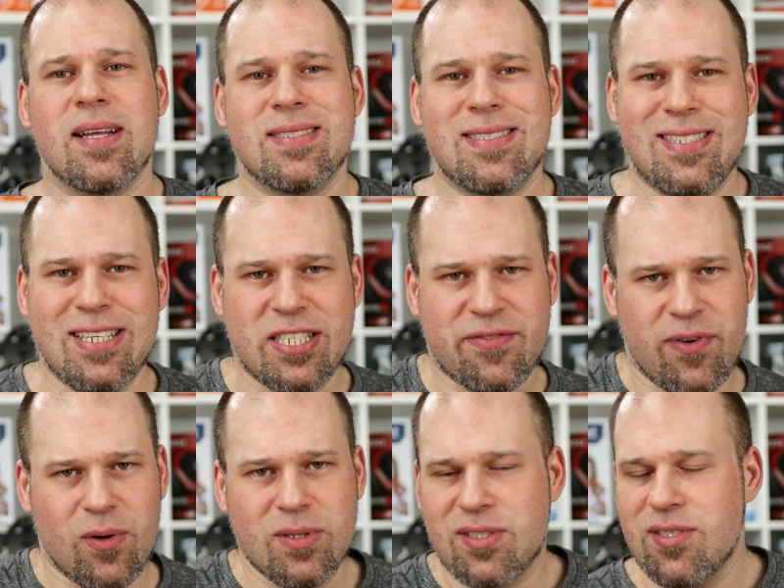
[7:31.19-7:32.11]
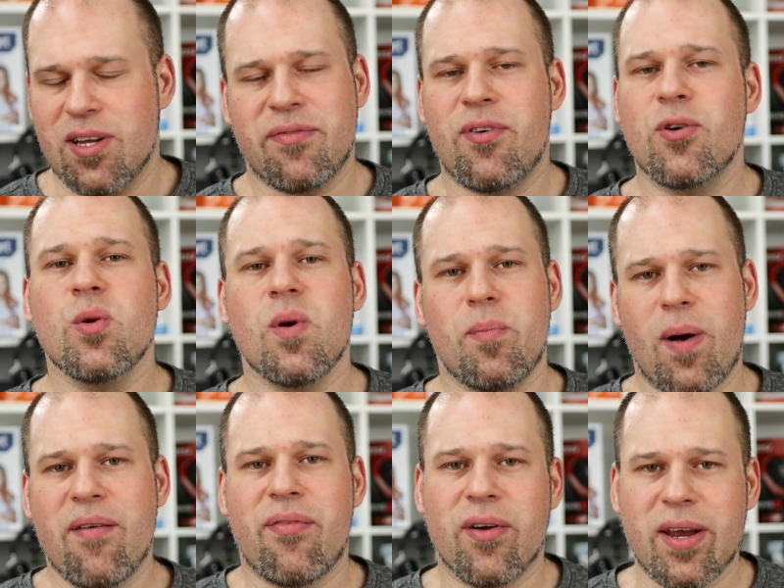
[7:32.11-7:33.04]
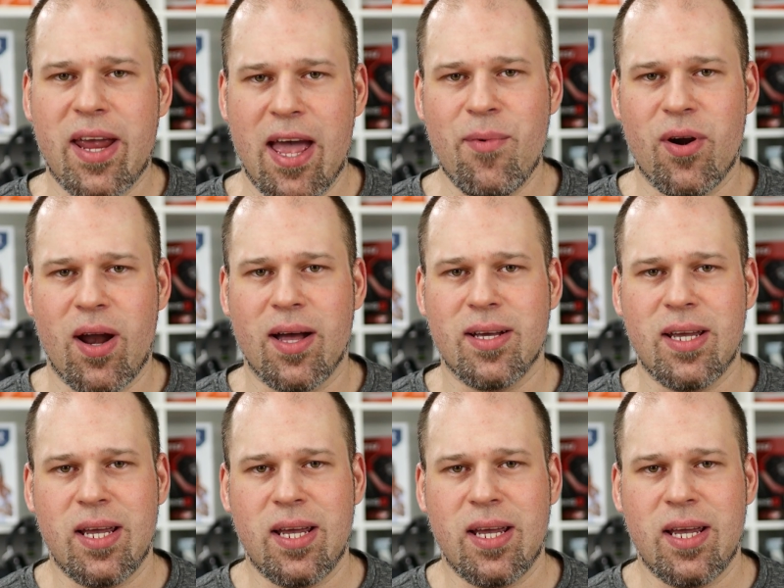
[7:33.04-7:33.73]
This phone is not a phone you will buy for the camera.